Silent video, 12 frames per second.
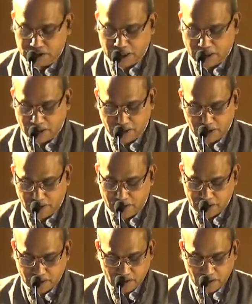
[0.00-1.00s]

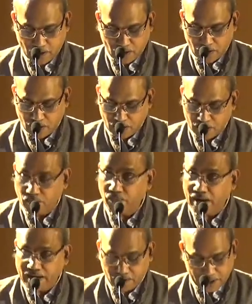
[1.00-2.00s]

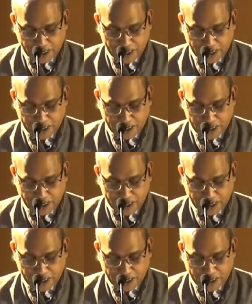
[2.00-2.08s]
35